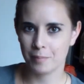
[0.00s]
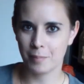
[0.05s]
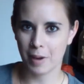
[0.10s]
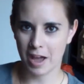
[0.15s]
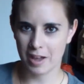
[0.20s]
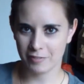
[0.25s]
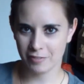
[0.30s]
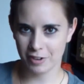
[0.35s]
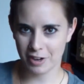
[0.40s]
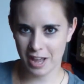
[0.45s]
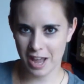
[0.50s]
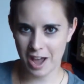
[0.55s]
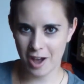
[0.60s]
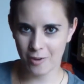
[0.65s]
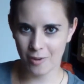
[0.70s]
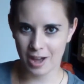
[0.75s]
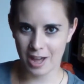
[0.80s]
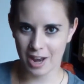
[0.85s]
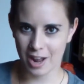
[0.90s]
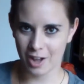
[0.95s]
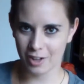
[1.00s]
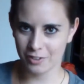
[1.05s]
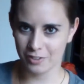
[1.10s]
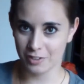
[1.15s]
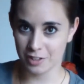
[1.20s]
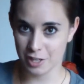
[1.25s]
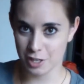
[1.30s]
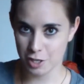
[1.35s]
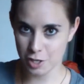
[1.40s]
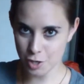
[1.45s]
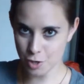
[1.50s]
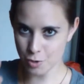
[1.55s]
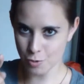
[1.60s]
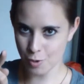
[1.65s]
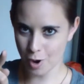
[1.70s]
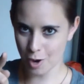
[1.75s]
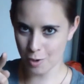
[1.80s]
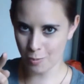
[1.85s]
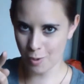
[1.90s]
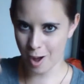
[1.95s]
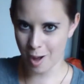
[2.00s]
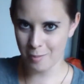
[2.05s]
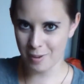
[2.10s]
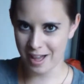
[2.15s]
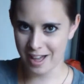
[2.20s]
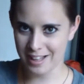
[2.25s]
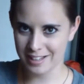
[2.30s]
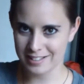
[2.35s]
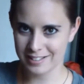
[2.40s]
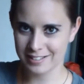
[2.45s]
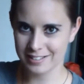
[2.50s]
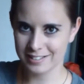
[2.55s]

Bye for now, and I'll see you on Wattpad.